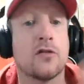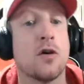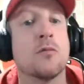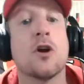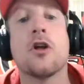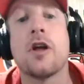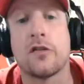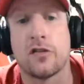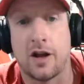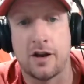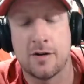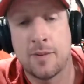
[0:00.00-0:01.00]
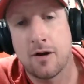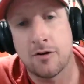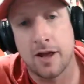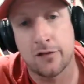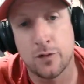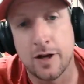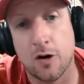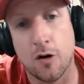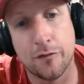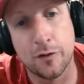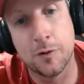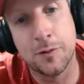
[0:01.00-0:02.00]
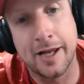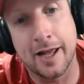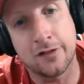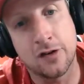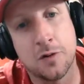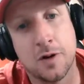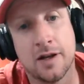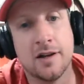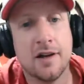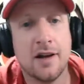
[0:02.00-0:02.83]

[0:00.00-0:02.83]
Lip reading: So I'm really excited about next week. Hopefully we get to it.